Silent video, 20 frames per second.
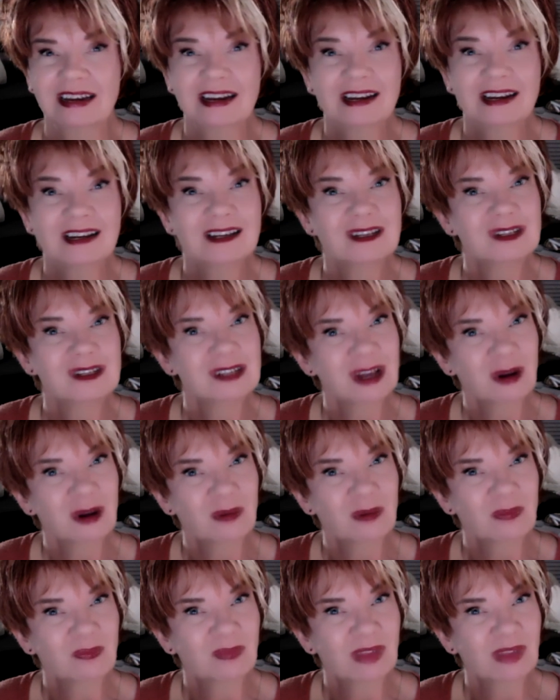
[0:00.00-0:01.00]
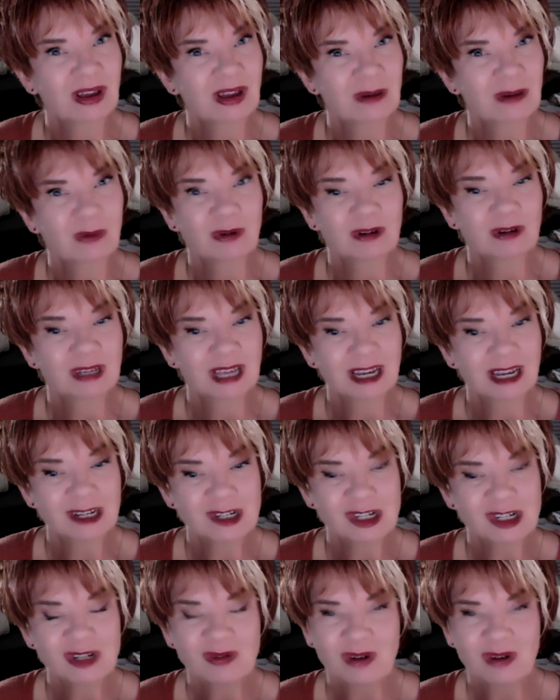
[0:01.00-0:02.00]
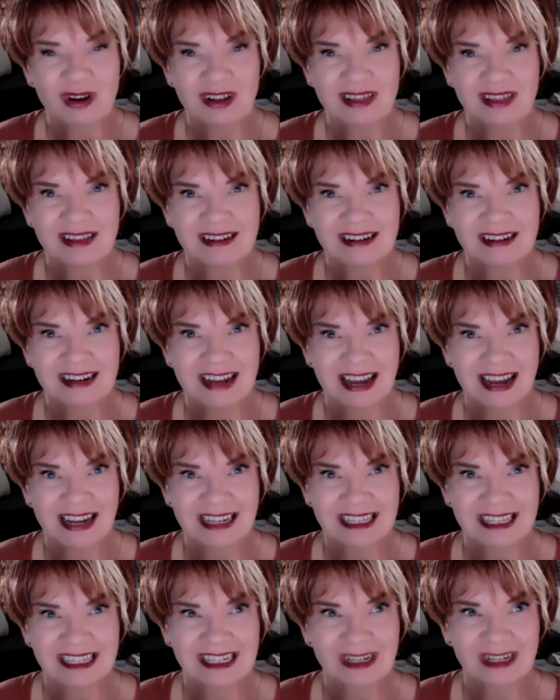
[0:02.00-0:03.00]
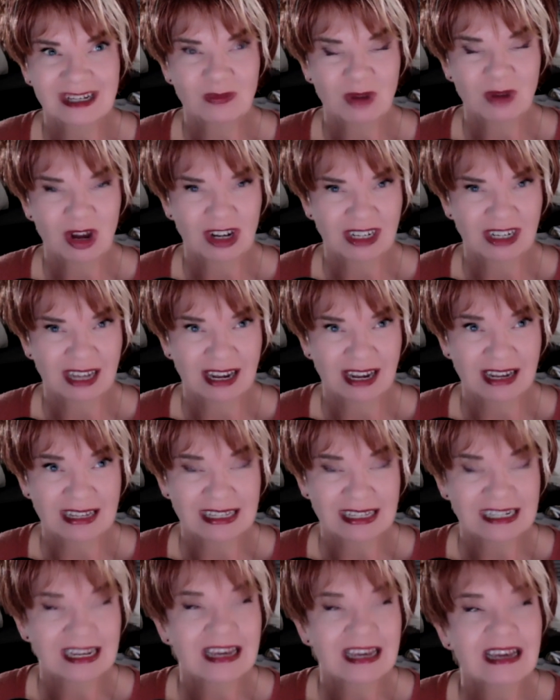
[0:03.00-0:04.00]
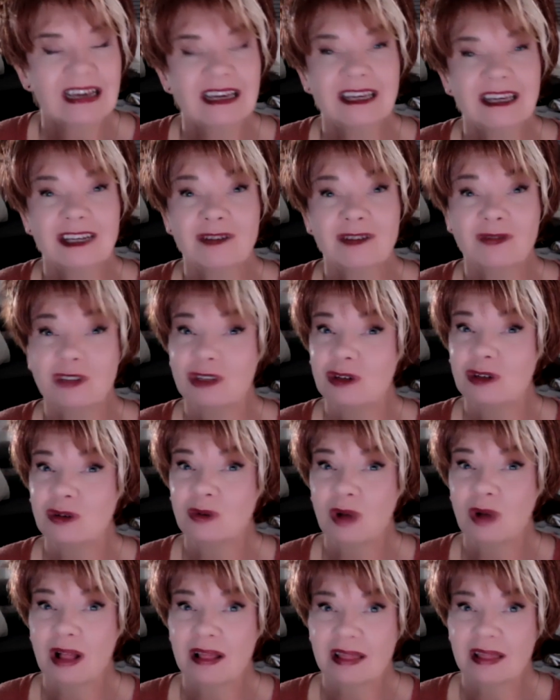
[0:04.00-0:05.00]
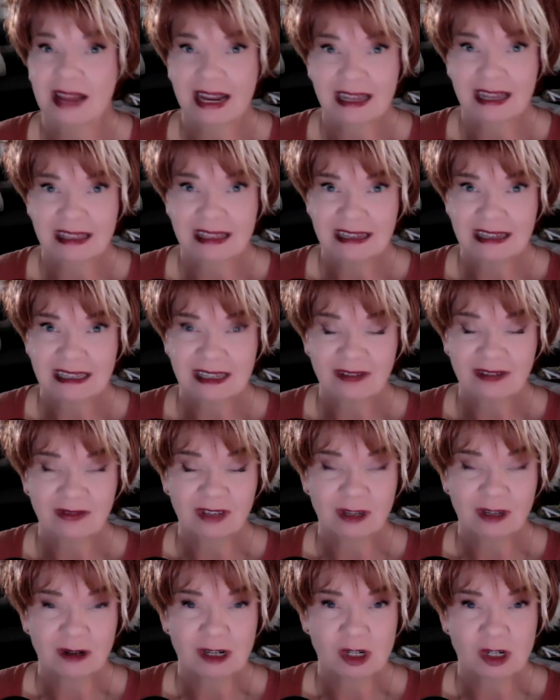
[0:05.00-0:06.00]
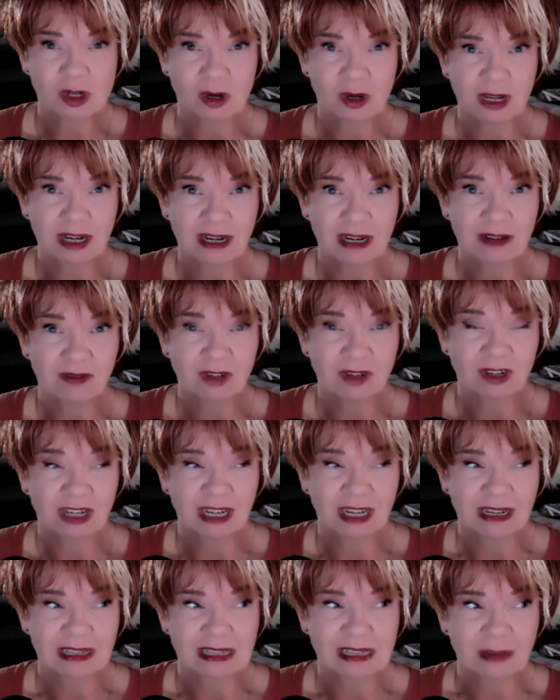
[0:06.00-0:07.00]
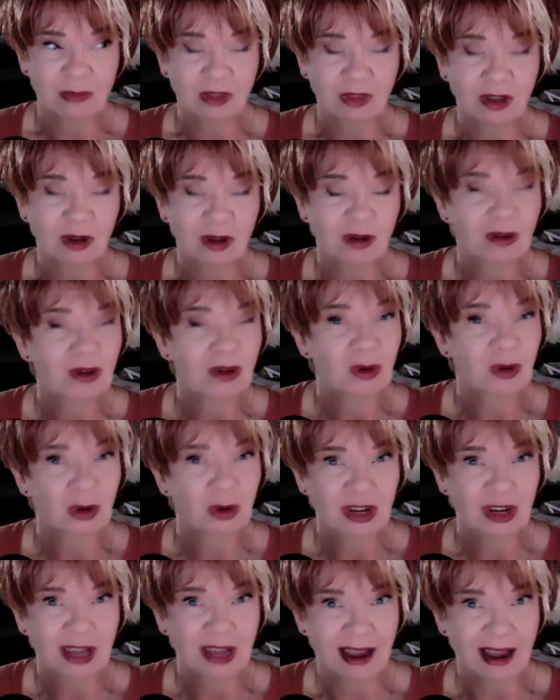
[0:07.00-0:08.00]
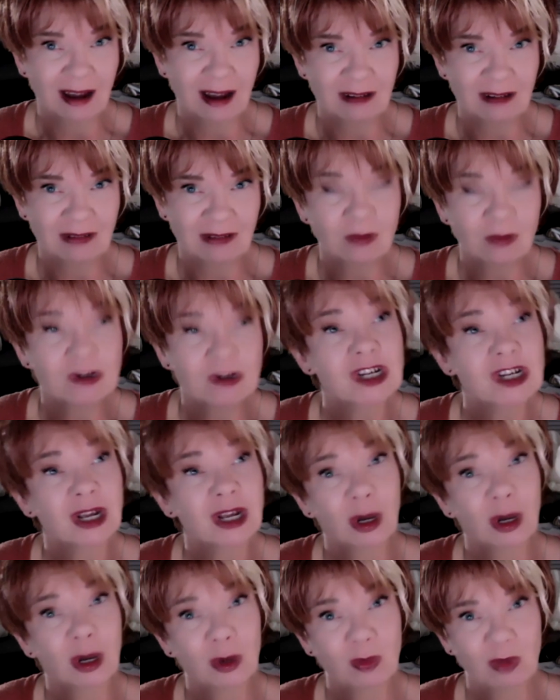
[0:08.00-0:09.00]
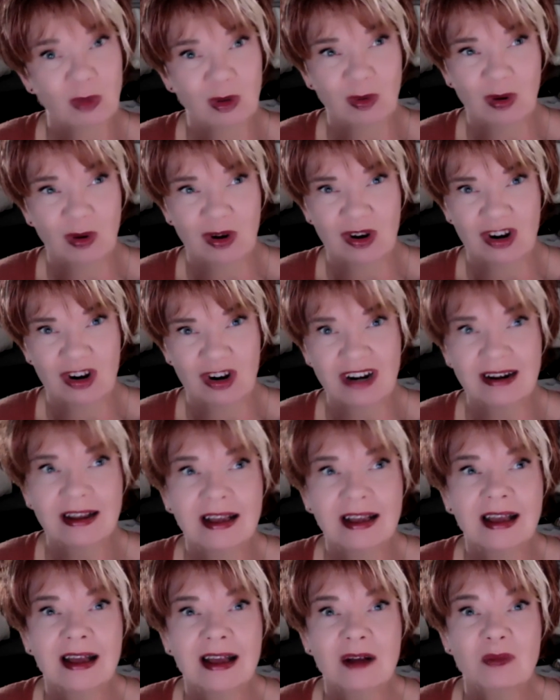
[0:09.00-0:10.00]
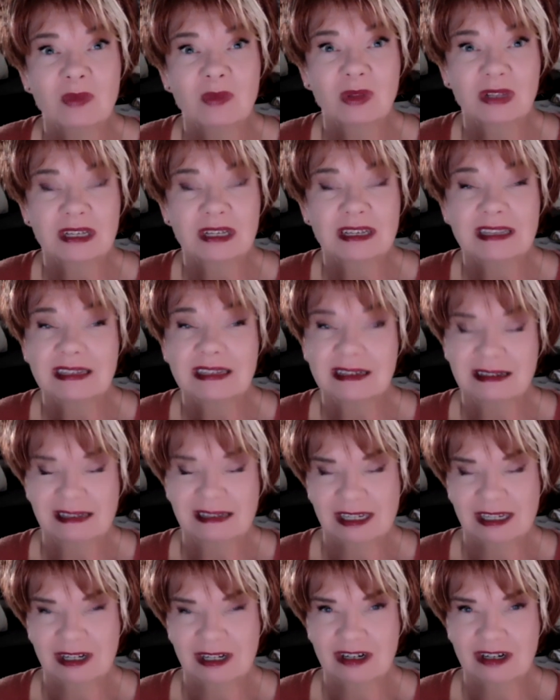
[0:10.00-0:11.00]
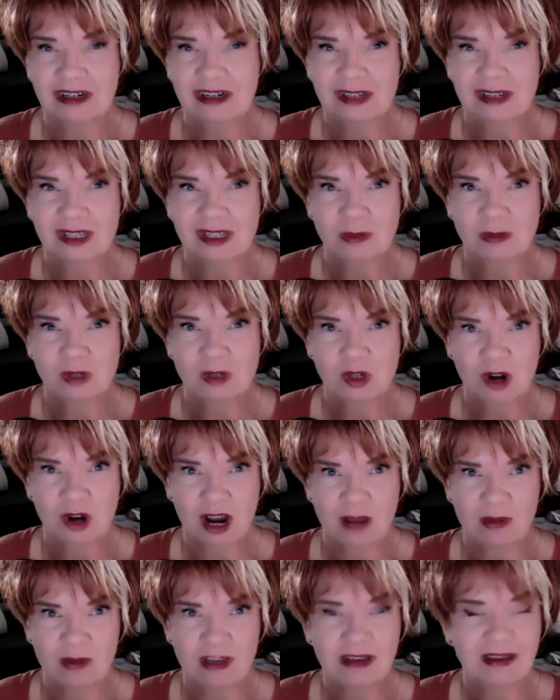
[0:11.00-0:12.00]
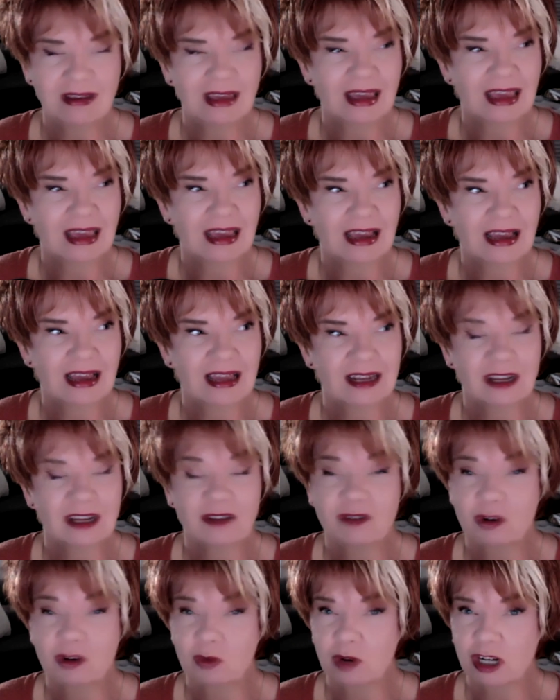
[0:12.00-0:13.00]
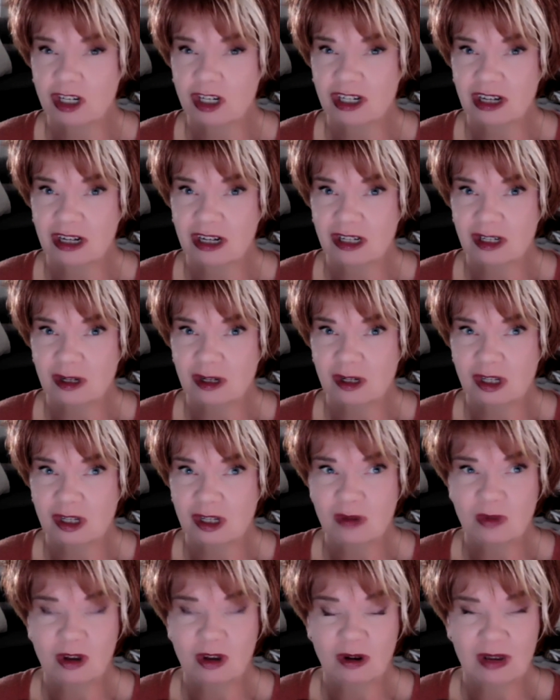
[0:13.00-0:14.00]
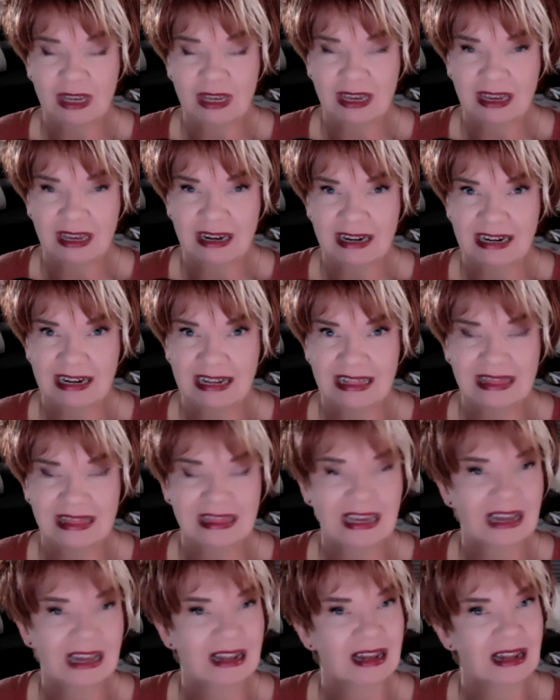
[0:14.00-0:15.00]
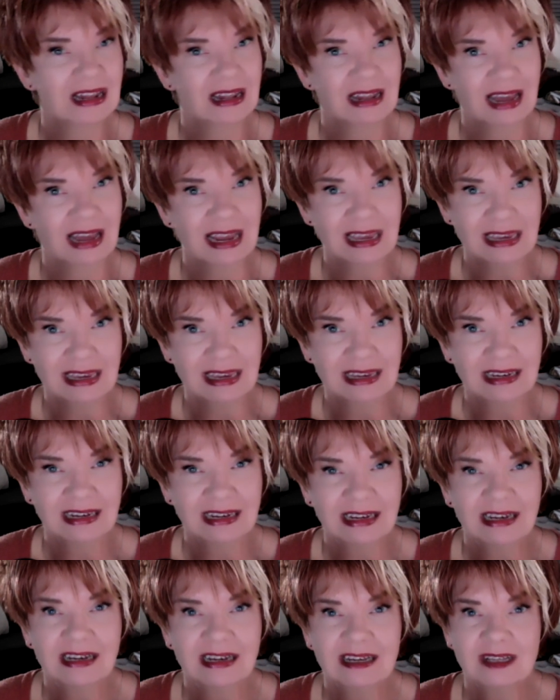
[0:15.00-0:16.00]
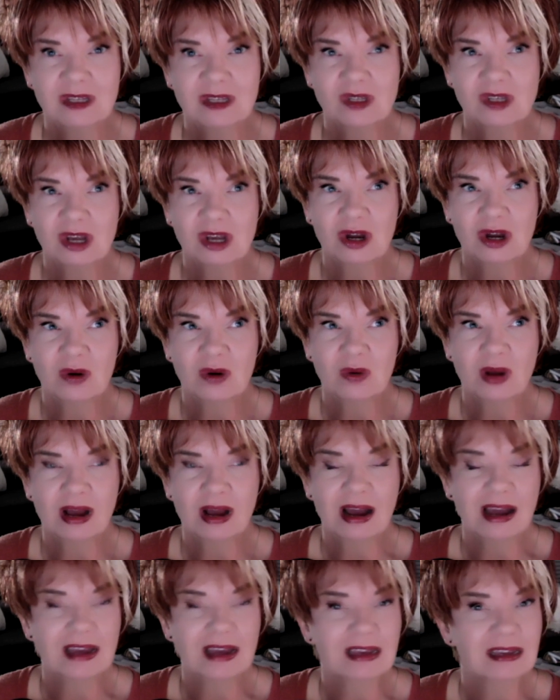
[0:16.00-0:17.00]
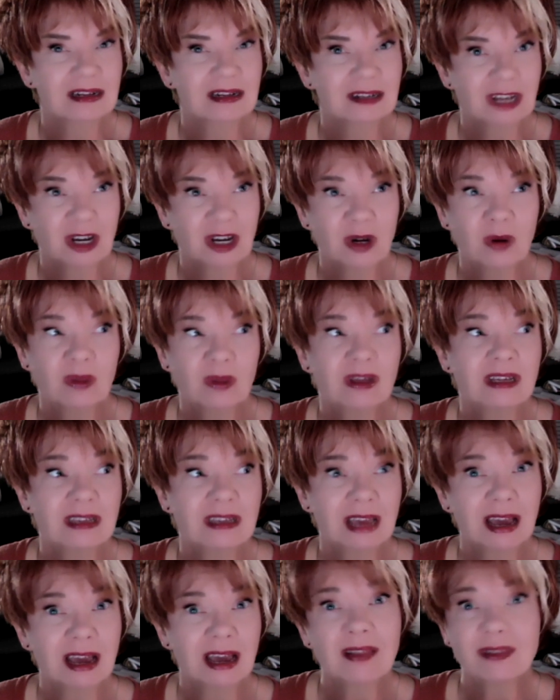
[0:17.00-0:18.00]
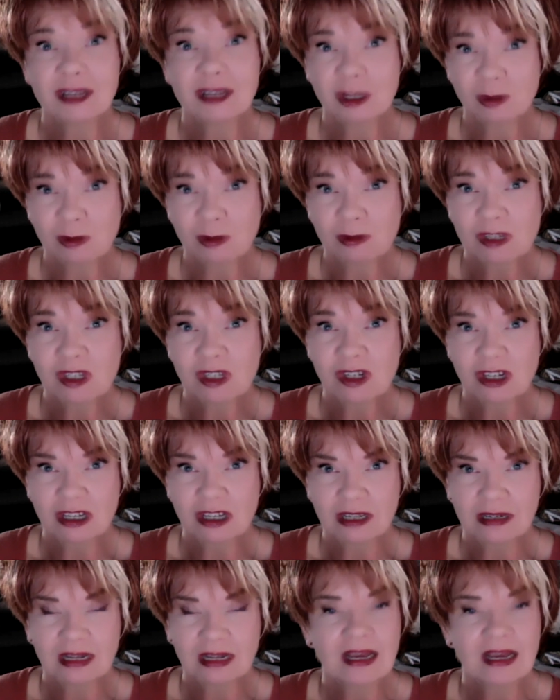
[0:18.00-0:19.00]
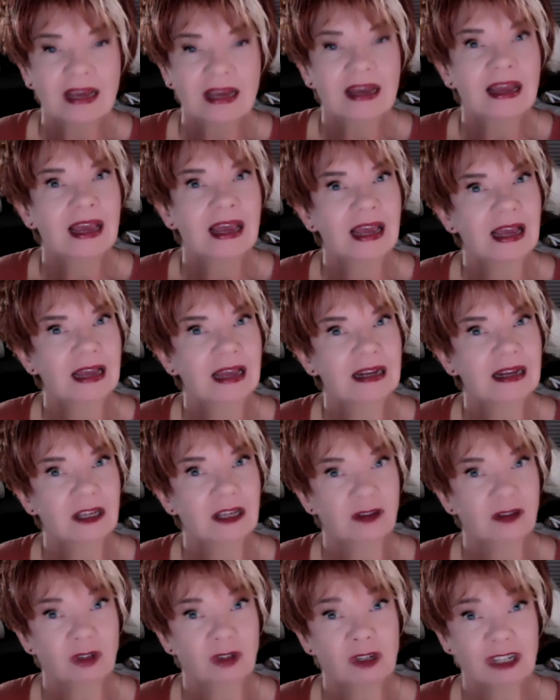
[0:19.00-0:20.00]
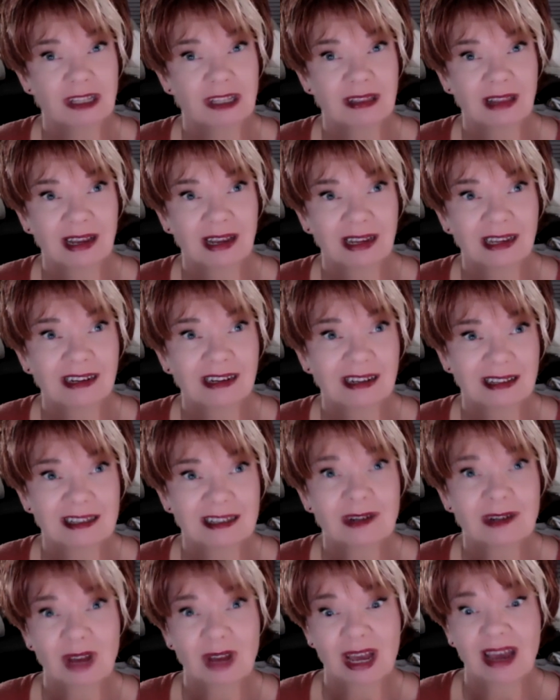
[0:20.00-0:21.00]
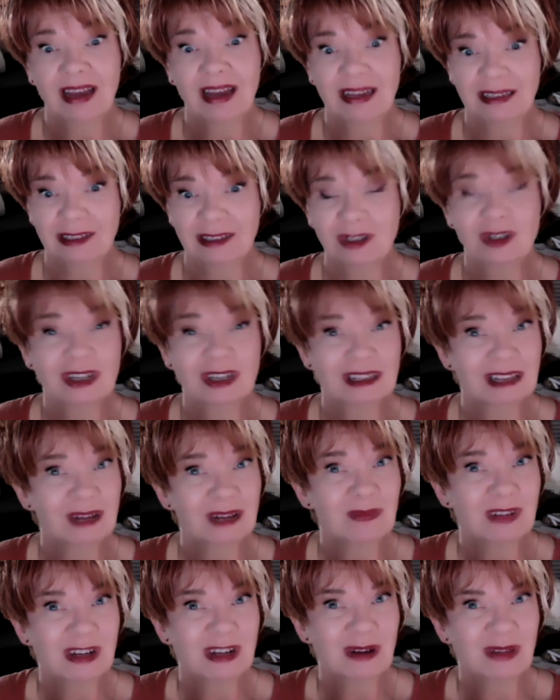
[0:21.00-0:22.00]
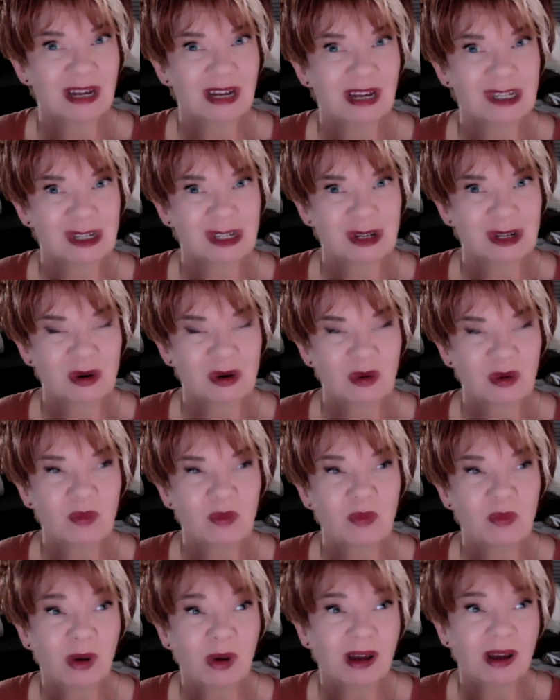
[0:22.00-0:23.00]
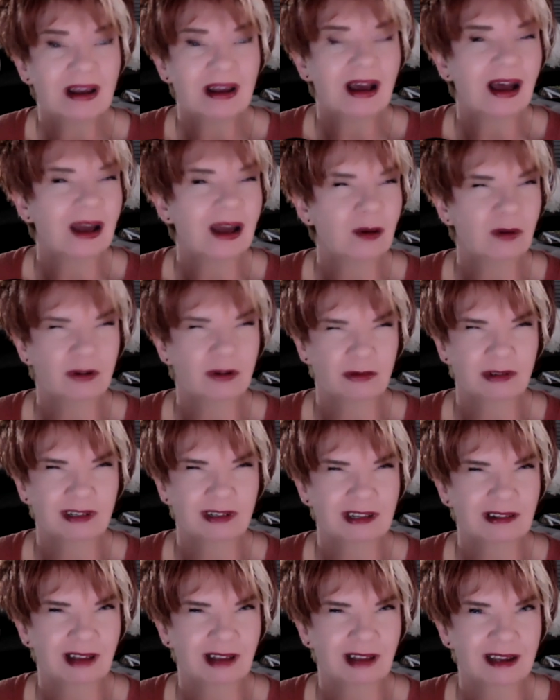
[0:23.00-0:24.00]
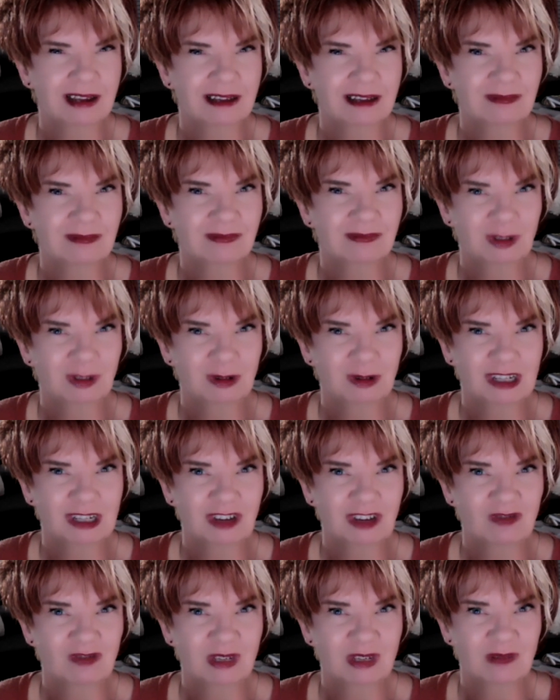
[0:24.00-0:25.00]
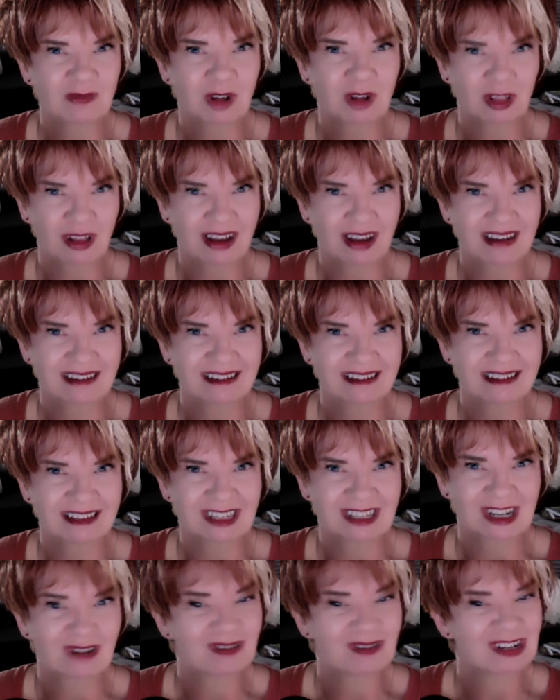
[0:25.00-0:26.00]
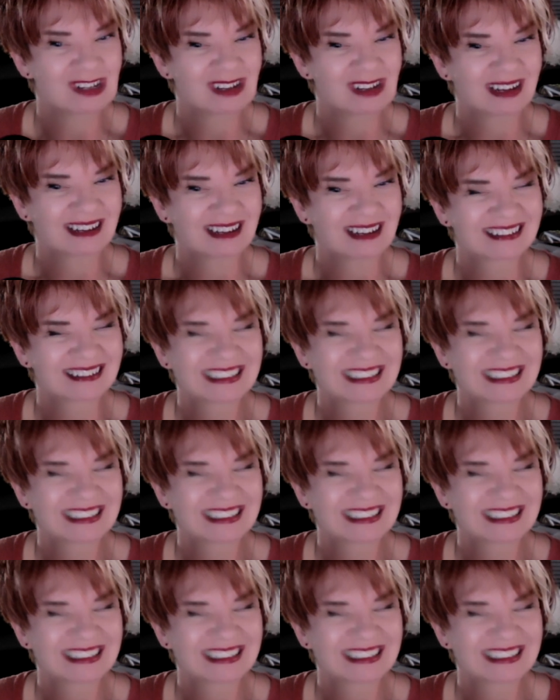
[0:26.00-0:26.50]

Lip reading: So I will catch you on the next podcast. If you like this, if you enjoyed it, if you're getting something good out of it, which I hope you are, please consider subscribing. And if you're watching on YouTube, go ahead and hit that like so I can know that, yeah, this one was good. And if you didn't like it, it's okay. You can let me know that too. But I would really like you to give me a like instead of a dislike.